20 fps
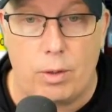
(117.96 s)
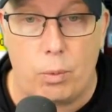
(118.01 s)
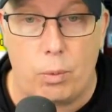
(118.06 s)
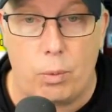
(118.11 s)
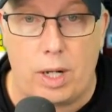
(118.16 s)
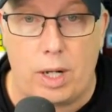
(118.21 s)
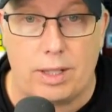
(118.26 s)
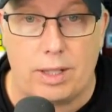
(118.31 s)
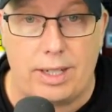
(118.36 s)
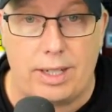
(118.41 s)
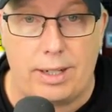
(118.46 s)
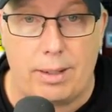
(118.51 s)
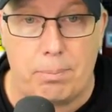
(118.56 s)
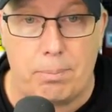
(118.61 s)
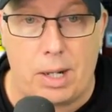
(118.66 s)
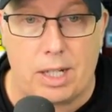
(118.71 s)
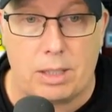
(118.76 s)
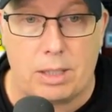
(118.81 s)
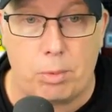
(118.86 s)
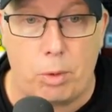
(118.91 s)
while the
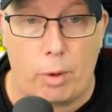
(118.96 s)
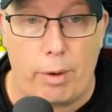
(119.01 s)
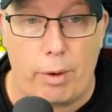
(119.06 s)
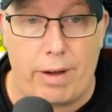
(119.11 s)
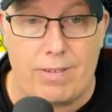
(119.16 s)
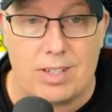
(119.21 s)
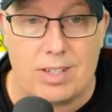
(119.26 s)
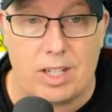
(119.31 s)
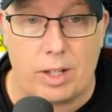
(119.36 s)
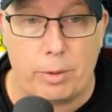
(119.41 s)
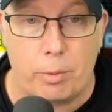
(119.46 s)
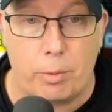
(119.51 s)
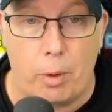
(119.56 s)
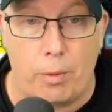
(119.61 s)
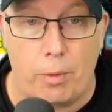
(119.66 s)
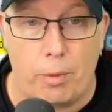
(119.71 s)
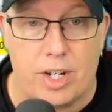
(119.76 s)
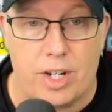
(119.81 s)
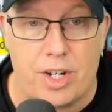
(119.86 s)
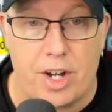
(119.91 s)
Baltimore Ravens on the
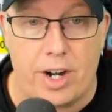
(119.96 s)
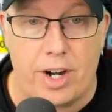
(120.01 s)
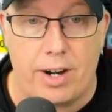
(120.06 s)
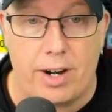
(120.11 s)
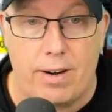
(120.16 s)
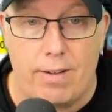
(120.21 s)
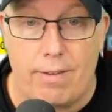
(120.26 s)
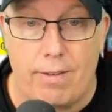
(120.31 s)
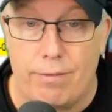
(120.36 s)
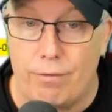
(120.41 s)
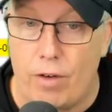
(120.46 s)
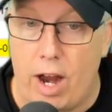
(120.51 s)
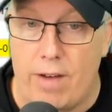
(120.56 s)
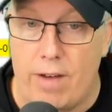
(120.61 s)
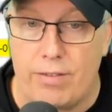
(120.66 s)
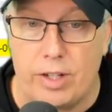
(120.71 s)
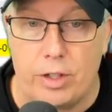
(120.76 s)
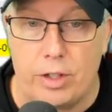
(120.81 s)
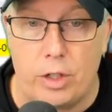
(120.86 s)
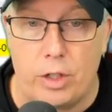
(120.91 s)
road this year,
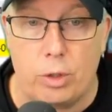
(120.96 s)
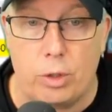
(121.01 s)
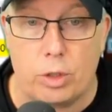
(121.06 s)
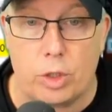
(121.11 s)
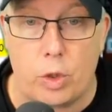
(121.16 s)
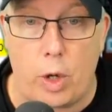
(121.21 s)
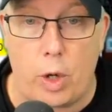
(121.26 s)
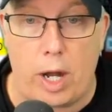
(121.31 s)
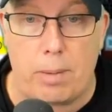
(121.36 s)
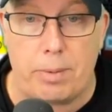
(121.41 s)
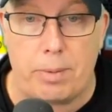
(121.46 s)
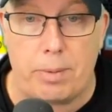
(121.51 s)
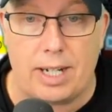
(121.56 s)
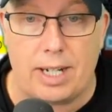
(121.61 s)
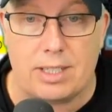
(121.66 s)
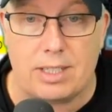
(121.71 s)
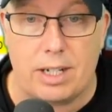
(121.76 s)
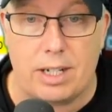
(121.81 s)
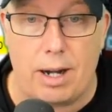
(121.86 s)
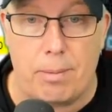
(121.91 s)
5-2 straight up and
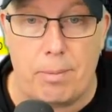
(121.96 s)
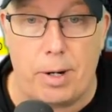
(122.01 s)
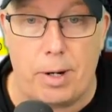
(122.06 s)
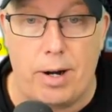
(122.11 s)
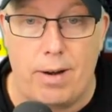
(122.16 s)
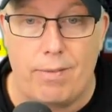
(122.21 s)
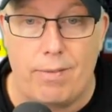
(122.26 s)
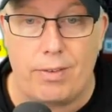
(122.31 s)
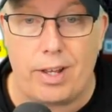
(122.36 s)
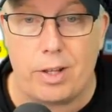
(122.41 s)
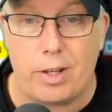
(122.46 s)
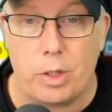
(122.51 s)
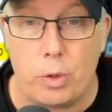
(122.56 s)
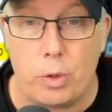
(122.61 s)
against the number, and